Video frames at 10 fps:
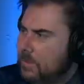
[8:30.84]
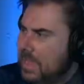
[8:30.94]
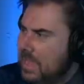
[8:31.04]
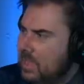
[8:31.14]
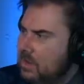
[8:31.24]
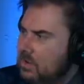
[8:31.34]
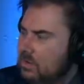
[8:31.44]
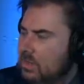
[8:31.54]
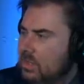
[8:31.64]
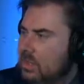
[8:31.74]
man?
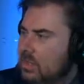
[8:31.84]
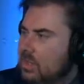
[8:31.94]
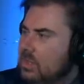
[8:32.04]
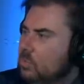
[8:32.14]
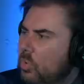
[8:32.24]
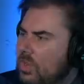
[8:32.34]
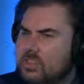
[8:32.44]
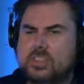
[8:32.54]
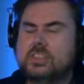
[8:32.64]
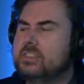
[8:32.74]
What,
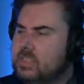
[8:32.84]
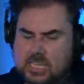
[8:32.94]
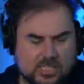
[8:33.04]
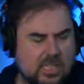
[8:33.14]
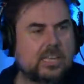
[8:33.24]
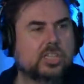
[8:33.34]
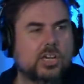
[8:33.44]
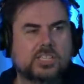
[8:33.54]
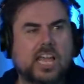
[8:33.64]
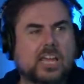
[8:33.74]
it
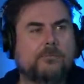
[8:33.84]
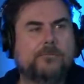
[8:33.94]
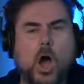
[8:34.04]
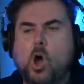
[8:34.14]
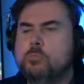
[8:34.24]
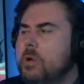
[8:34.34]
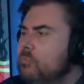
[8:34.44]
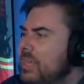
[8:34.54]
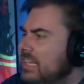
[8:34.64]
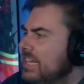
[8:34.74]
looks like a phone,
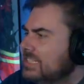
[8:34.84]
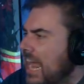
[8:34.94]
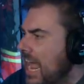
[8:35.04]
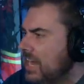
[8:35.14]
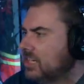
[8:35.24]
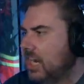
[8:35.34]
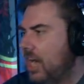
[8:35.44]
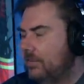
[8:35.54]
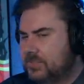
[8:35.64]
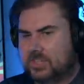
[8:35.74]
but really it's
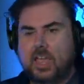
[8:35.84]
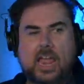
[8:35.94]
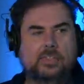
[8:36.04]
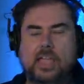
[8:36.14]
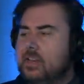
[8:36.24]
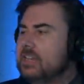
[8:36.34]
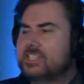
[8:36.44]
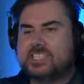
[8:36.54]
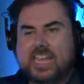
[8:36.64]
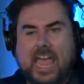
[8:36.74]
handcuffs. And then
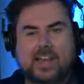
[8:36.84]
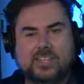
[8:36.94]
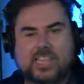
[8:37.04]
instead